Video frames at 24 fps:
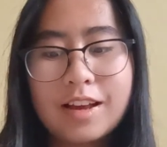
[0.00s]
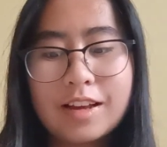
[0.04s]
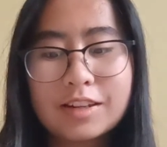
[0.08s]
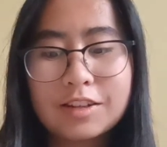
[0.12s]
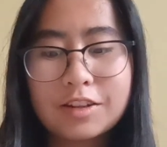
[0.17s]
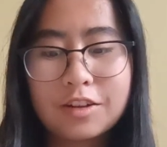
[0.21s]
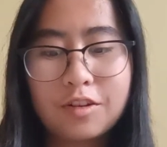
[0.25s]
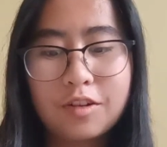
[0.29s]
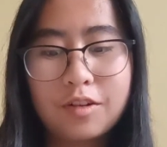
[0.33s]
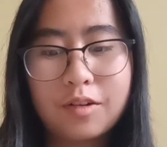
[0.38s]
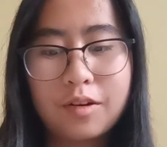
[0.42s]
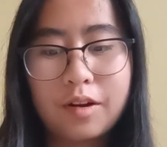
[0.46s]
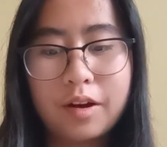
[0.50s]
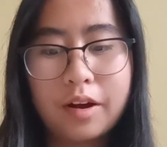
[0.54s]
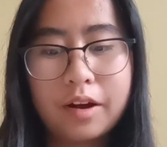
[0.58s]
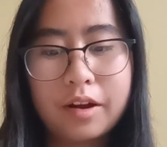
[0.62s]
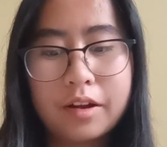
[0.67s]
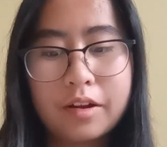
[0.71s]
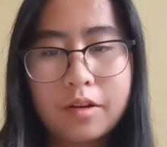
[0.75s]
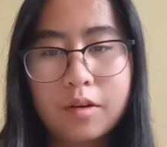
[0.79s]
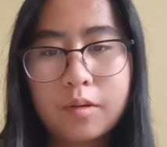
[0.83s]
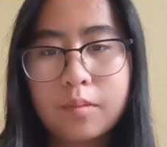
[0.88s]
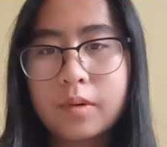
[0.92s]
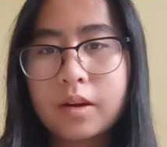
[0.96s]
So
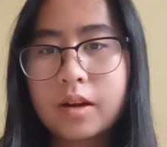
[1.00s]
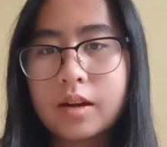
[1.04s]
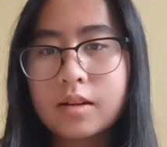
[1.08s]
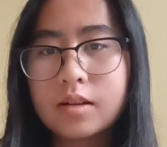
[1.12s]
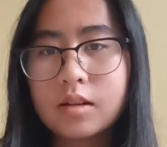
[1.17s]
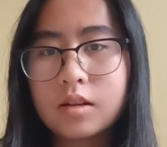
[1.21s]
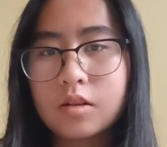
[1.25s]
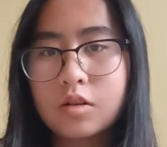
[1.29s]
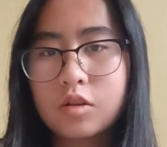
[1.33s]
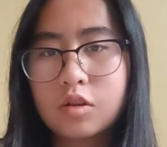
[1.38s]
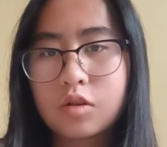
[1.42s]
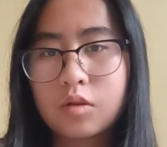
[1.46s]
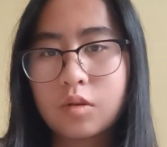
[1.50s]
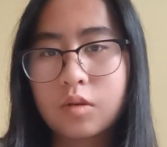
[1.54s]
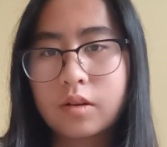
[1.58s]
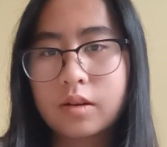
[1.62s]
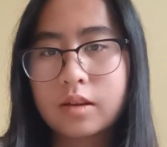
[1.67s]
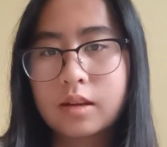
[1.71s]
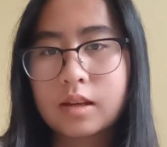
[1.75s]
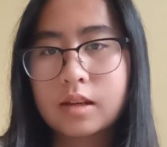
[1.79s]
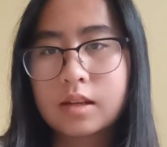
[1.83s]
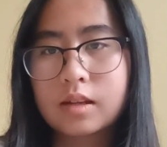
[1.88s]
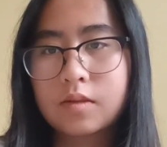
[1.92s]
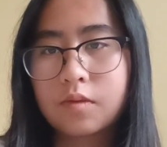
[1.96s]
I hope you guys
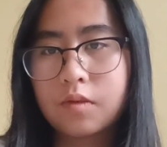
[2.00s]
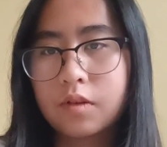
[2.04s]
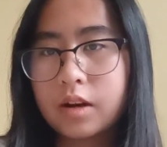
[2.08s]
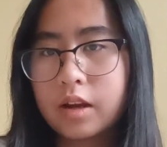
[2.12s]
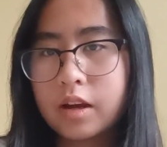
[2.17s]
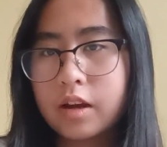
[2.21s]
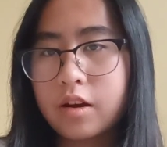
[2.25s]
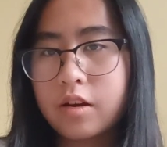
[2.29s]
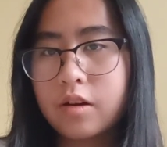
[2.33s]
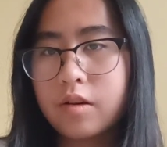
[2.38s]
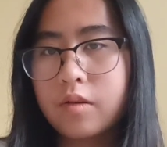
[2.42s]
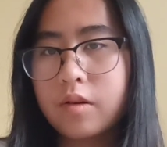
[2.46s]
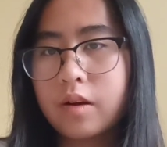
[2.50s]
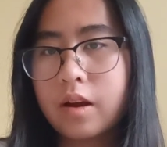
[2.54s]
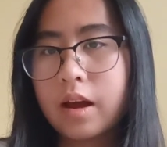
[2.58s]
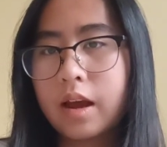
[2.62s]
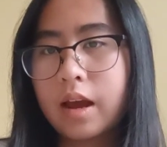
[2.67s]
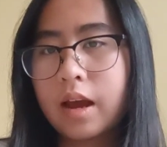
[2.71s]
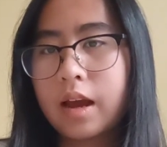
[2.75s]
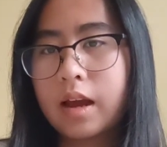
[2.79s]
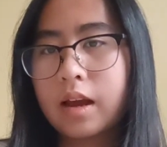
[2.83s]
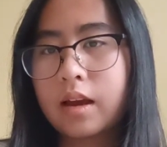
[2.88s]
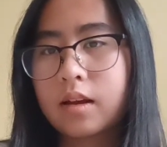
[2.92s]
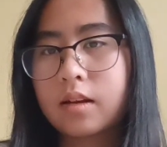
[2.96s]
enjoyed this video
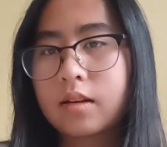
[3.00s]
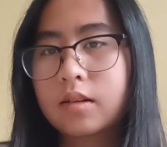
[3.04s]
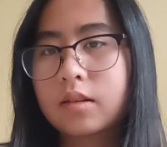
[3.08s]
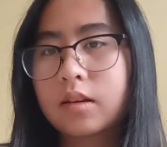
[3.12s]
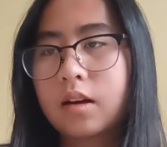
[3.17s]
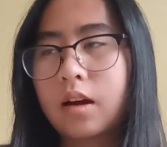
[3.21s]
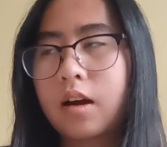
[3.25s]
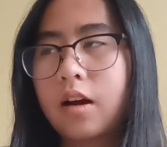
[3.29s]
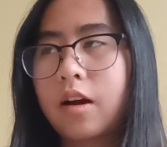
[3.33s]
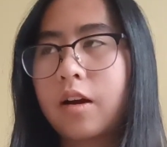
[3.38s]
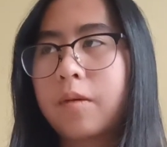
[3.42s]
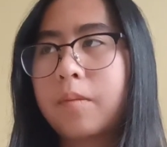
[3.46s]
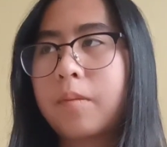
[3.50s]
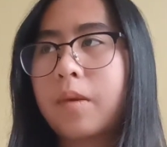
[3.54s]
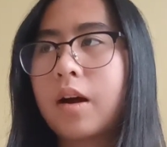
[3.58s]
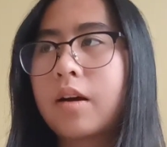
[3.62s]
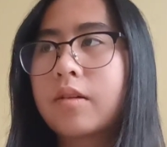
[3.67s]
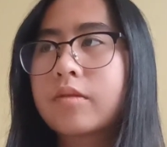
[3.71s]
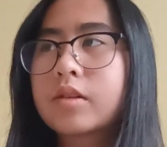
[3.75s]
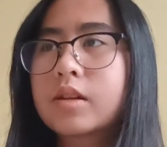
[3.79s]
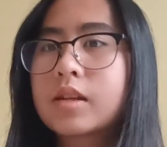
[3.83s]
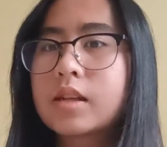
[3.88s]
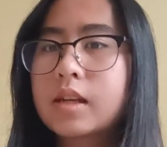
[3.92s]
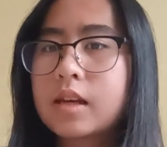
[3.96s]
and um,
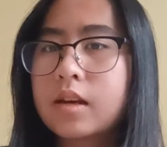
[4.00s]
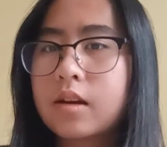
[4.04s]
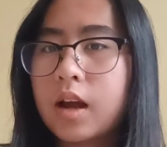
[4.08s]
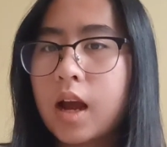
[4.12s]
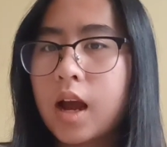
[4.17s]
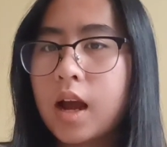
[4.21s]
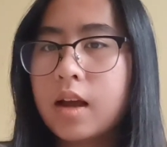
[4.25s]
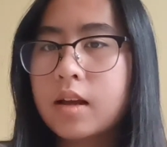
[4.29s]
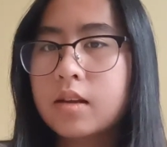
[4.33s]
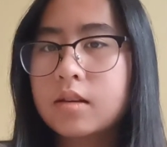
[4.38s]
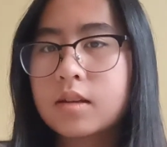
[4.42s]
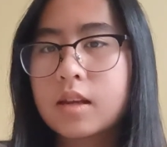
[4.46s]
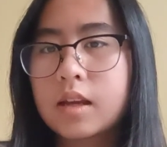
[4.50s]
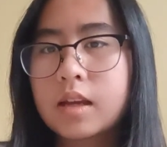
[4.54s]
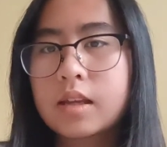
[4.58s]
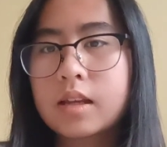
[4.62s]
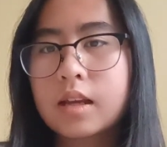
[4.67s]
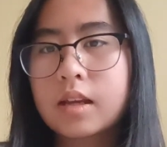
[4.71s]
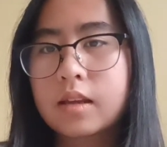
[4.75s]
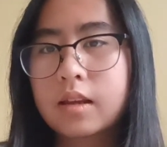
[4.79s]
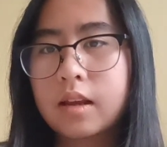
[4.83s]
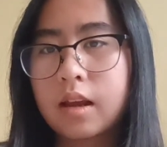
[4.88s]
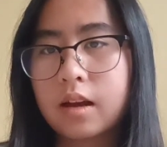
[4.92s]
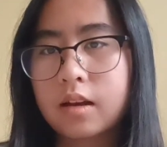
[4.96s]
I'll see you guys in
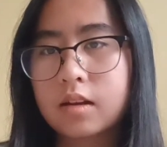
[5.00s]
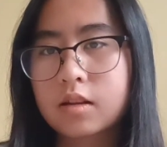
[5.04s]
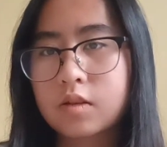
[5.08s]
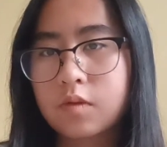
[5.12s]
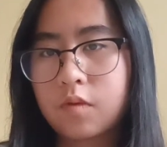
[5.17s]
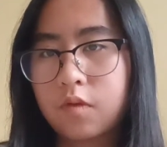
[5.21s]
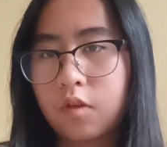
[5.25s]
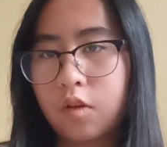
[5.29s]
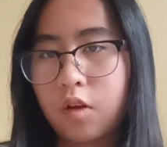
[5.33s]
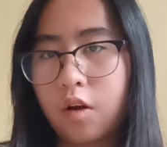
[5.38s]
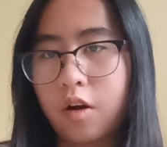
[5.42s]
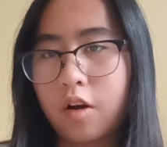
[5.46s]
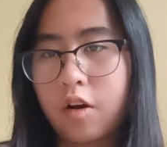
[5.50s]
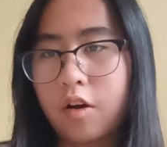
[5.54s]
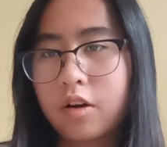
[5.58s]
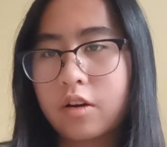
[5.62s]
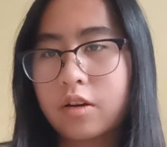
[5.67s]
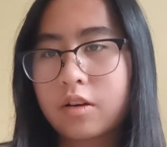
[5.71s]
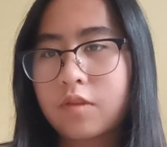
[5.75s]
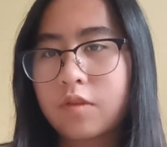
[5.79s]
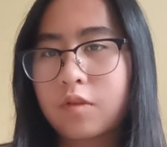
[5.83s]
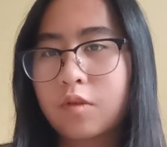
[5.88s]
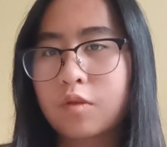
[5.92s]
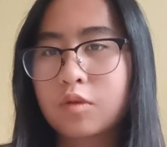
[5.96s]
the next
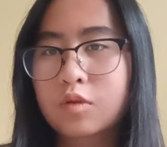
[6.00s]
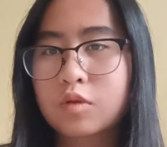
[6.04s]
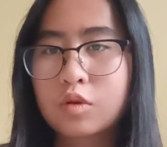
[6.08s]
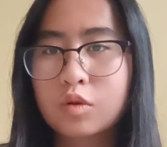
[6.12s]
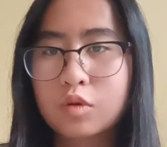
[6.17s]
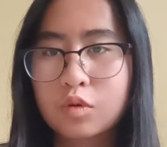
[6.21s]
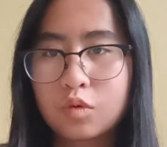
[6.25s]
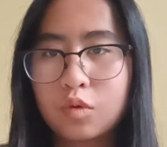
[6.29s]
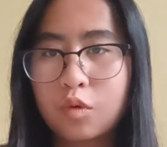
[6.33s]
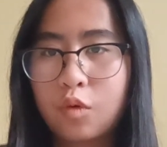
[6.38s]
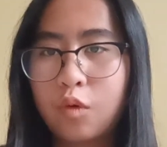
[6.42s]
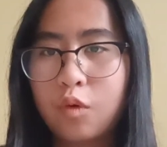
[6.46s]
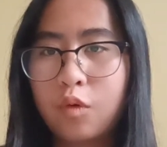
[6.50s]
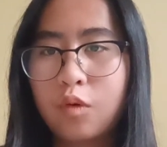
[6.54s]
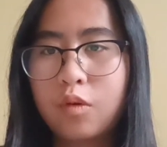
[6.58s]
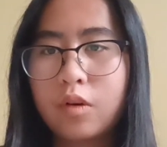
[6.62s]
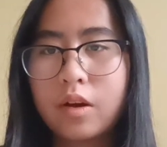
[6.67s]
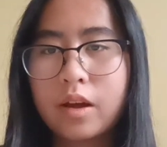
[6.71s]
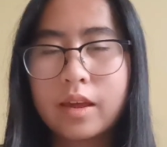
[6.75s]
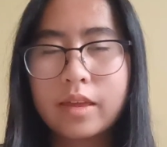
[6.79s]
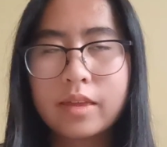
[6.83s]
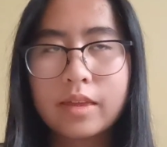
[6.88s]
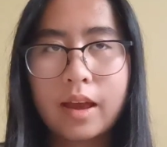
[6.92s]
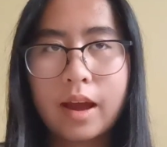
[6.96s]
vlog for school
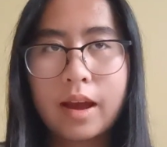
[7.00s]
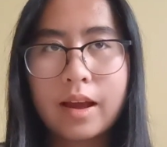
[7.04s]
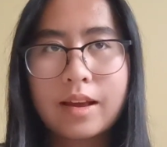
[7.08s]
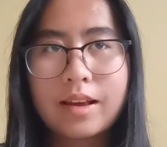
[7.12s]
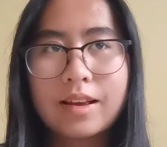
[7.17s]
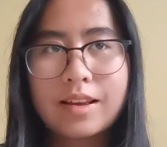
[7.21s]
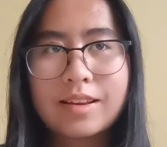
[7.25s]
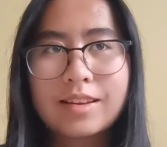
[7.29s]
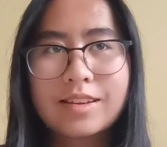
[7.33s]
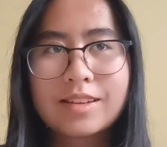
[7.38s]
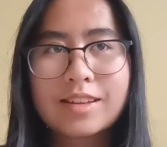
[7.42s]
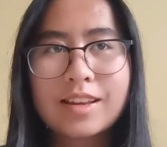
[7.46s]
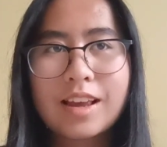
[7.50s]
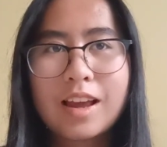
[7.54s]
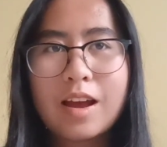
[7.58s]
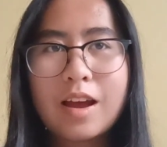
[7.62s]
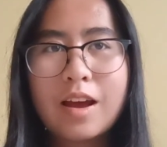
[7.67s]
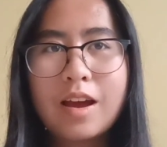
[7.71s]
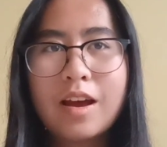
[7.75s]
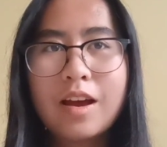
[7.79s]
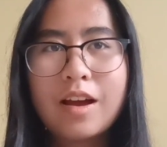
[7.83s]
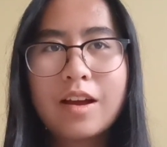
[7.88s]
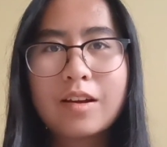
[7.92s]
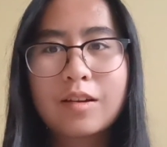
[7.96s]
and that is
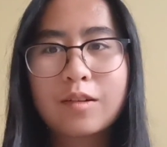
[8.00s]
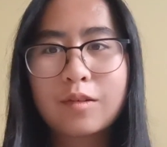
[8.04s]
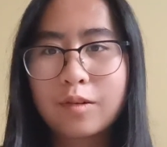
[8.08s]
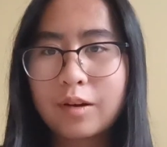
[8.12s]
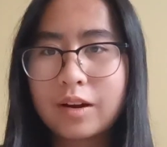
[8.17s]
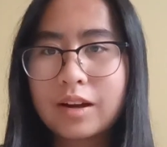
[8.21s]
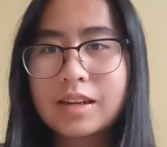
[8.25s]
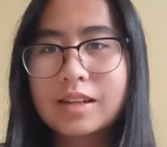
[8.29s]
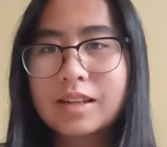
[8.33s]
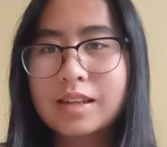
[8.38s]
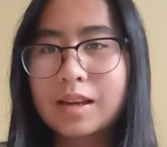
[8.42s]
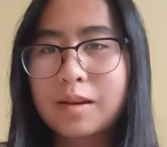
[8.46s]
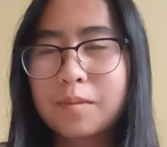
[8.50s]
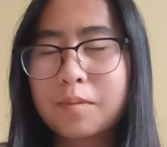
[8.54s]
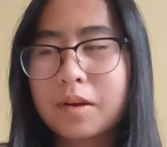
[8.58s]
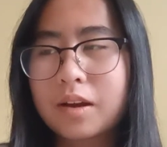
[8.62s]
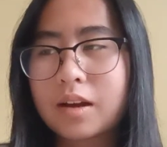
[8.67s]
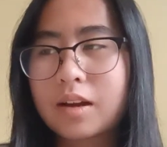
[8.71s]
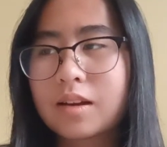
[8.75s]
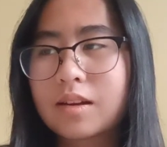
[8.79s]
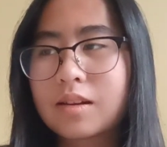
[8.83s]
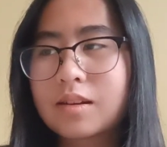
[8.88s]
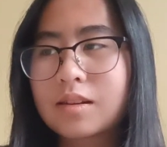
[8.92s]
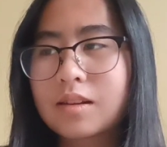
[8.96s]
crazy
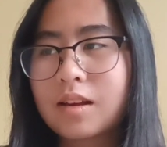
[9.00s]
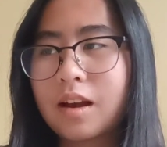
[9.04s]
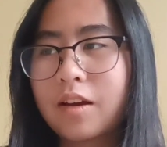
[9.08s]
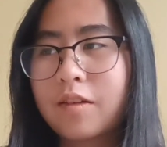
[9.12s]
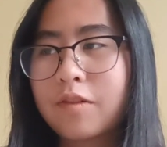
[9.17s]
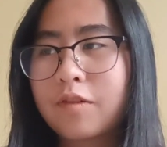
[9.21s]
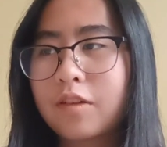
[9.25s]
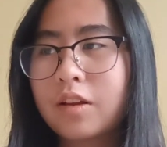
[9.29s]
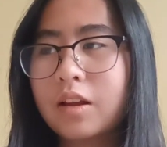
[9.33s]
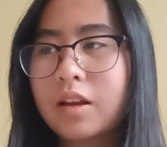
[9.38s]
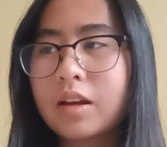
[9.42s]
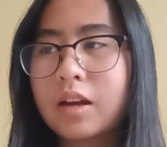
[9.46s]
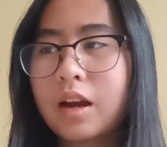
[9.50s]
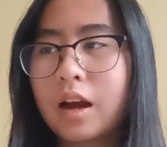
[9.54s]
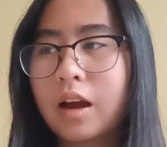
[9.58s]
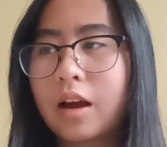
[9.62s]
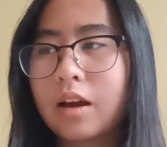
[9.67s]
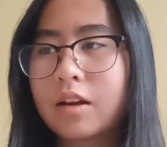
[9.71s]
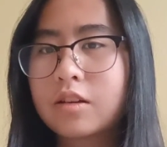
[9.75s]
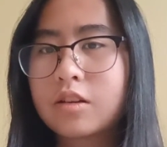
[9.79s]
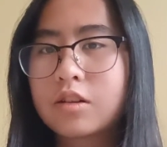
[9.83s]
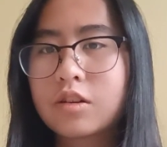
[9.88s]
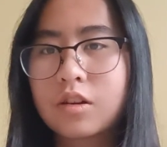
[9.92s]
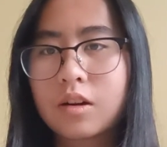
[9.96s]
because I feel like
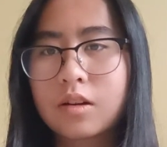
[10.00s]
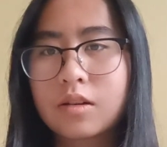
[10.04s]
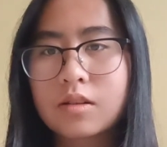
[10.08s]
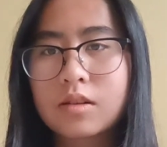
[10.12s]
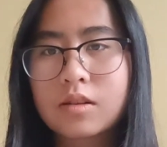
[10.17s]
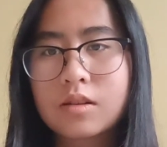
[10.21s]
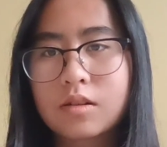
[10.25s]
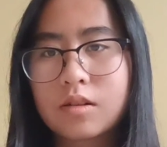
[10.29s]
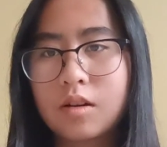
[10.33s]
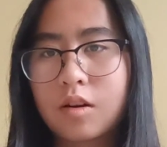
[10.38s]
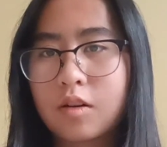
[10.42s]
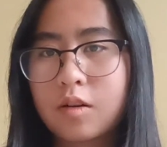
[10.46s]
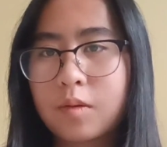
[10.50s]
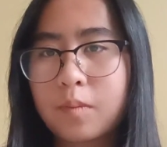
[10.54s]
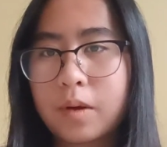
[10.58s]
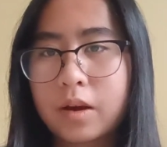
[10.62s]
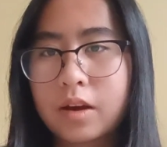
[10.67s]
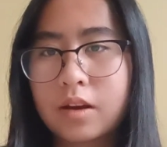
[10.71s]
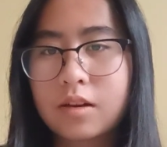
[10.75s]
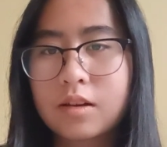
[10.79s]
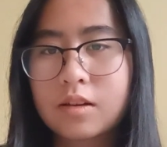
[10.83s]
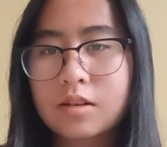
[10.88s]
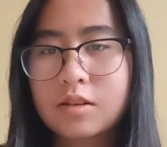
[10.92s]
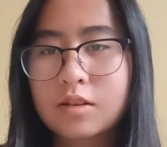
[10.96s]
I just started
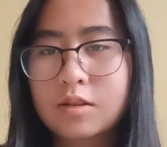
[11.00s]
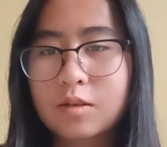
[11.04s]
making